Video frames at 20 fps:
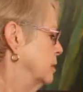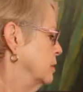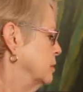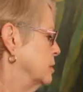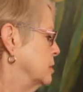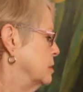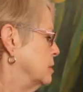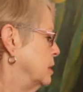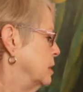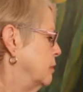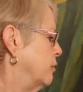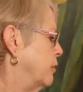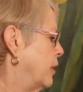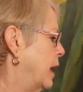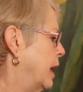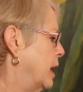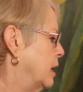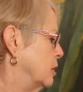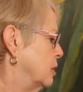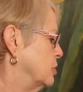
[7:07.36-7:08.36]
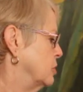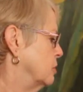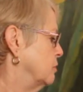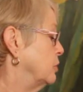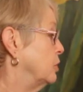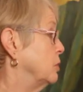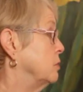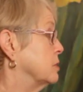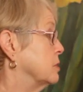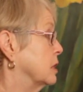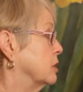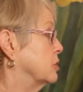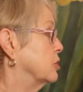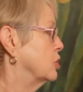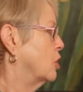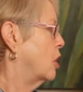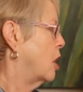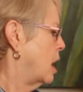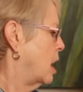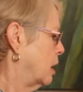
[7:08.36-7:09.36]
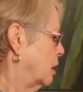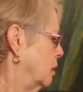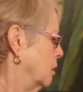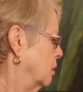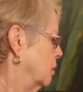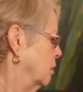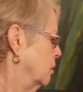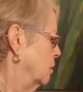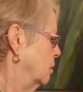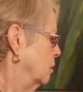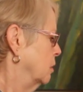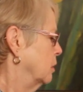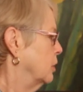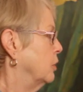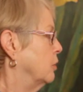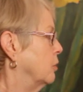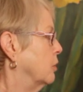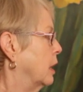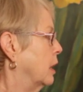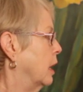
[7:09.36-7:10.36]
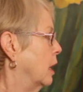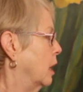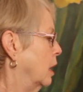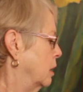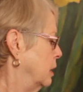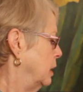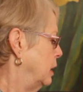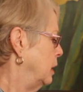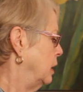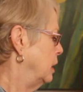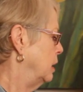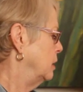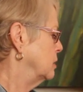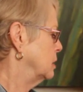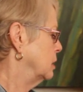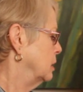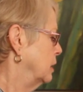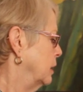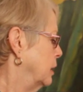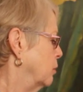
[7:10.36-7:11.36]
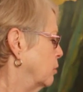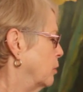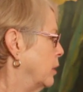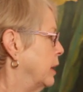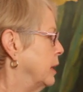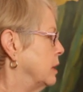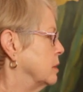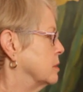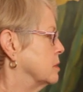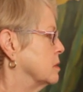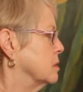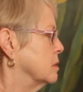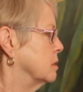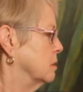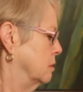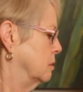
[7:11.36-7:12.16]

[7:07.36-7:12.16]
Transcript: This is the advantage of using chalk. You can easily erase.